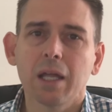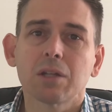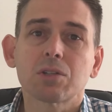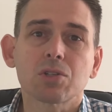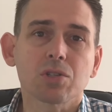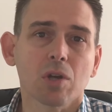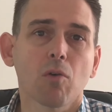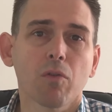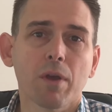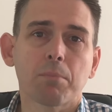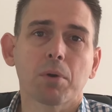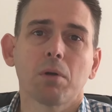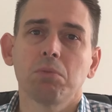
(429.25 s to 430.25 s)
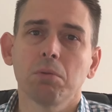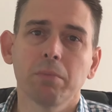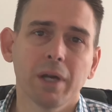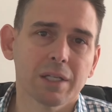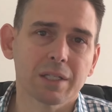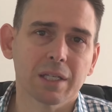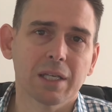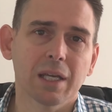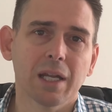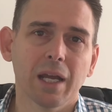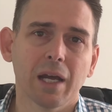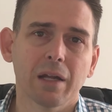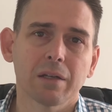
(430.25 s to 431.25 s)
to solve their problem and to get
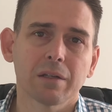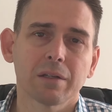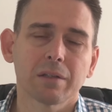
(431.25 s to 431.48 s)
out.